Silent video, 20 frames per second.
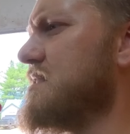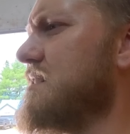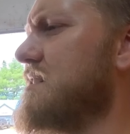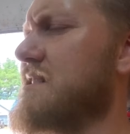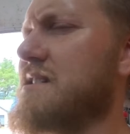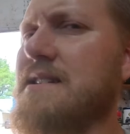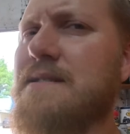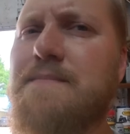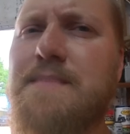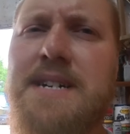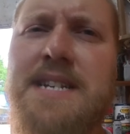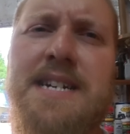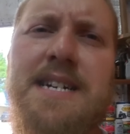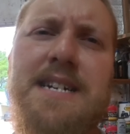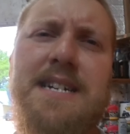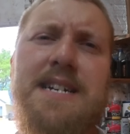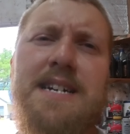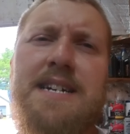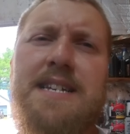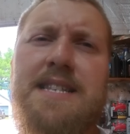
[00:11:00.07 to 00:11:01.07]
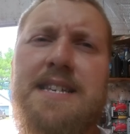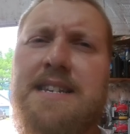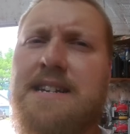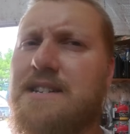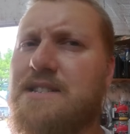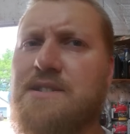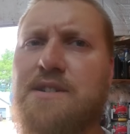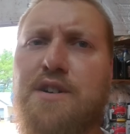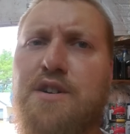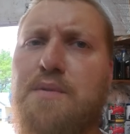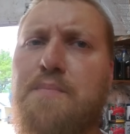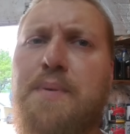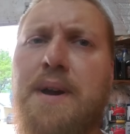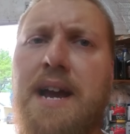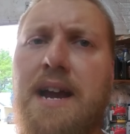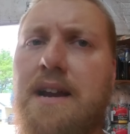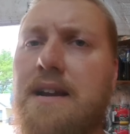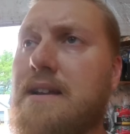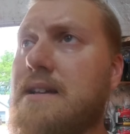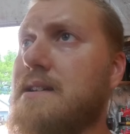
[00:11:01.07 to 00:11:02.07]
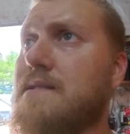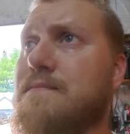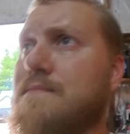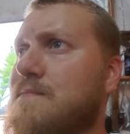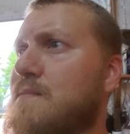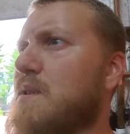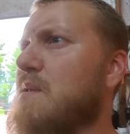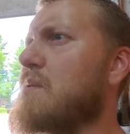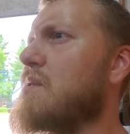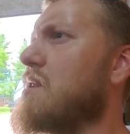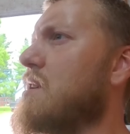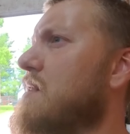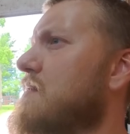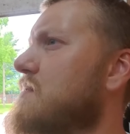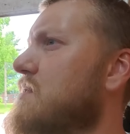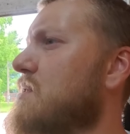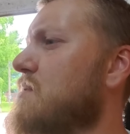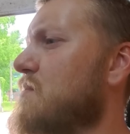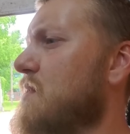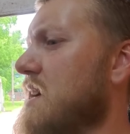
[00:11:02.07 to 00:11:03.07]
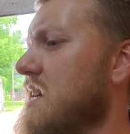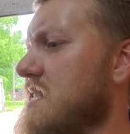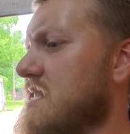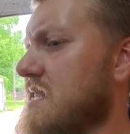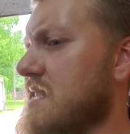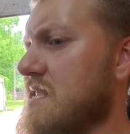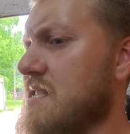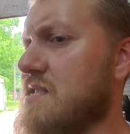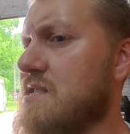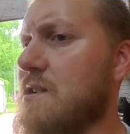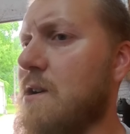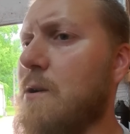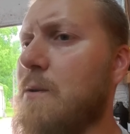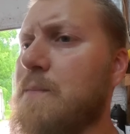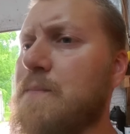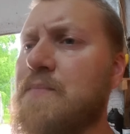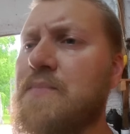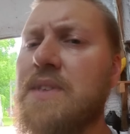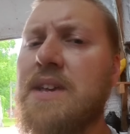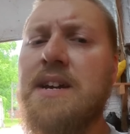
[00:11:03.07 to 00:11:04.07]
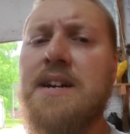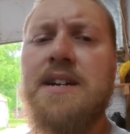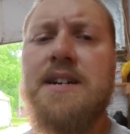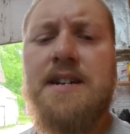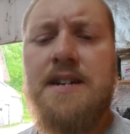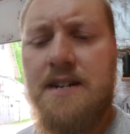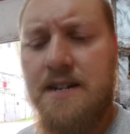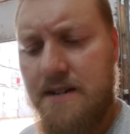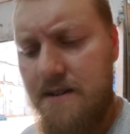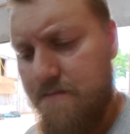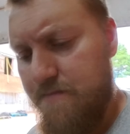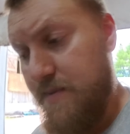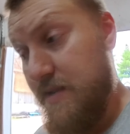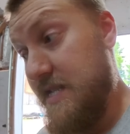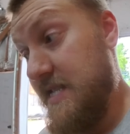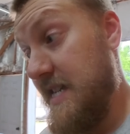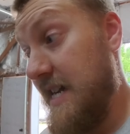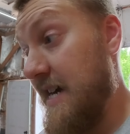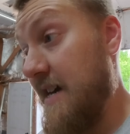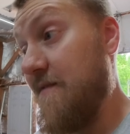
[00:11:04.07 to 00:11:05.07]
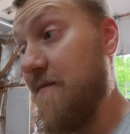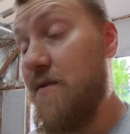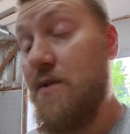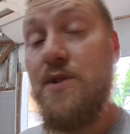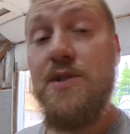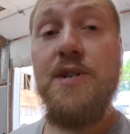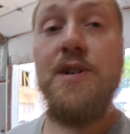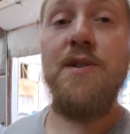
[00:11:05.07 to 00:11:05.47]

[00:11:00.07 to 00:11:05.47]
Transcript: on in a minute. And then I started painting and we were off to the races. So, but yeah, first